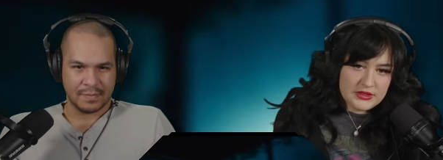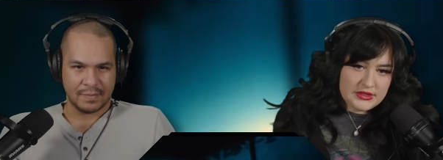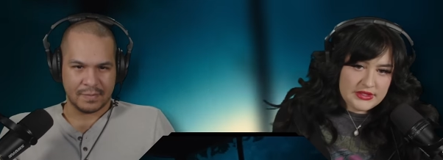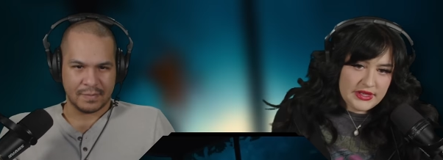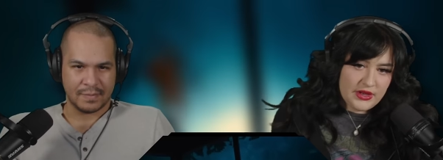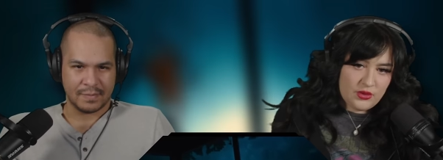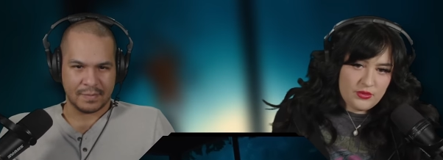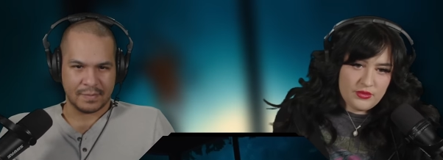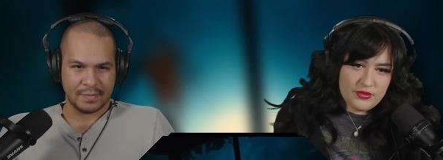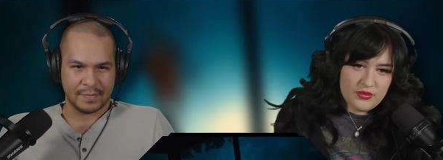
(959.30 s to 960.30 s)

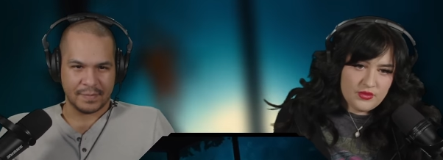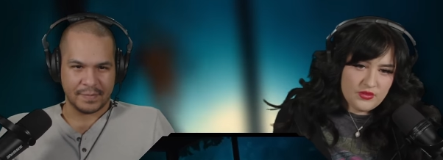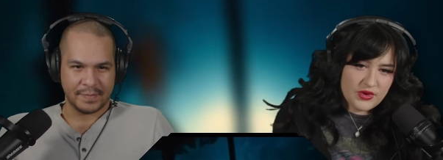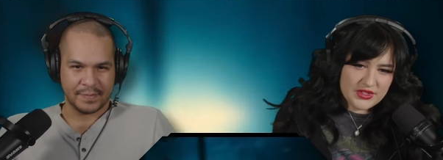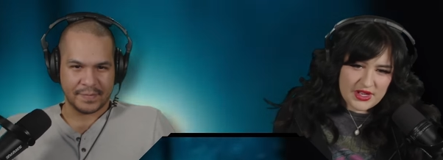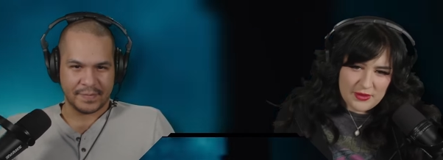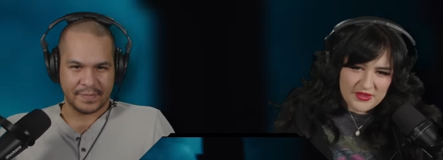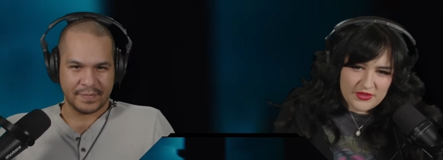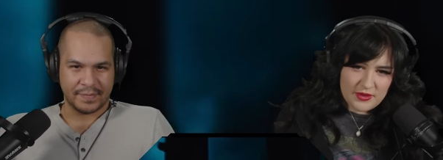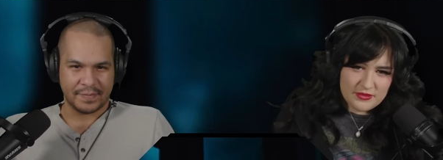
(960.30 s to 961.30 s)
Speaker 1: Damn. Where's it coming
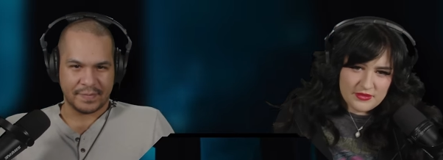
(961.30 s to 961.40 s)
from?